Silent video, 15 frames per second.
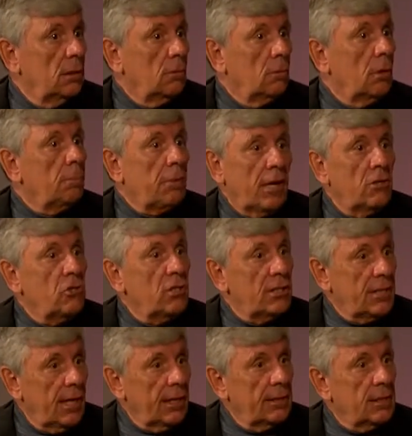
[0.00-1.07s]
when patients
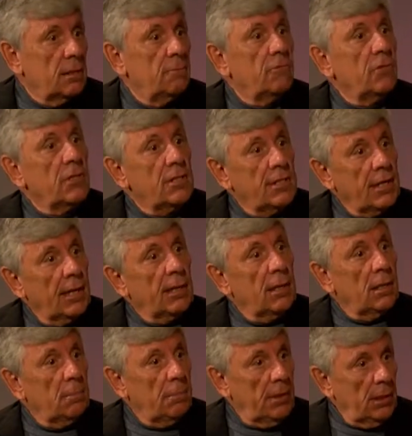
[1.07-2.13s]
asked them for a second
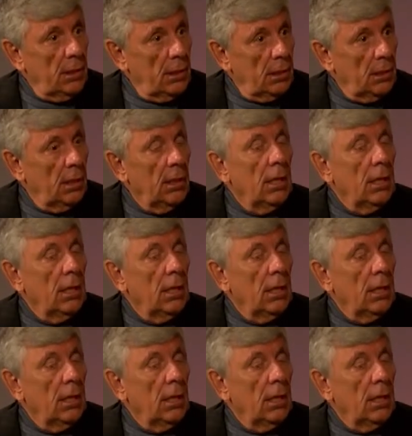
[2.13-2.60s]
opinion.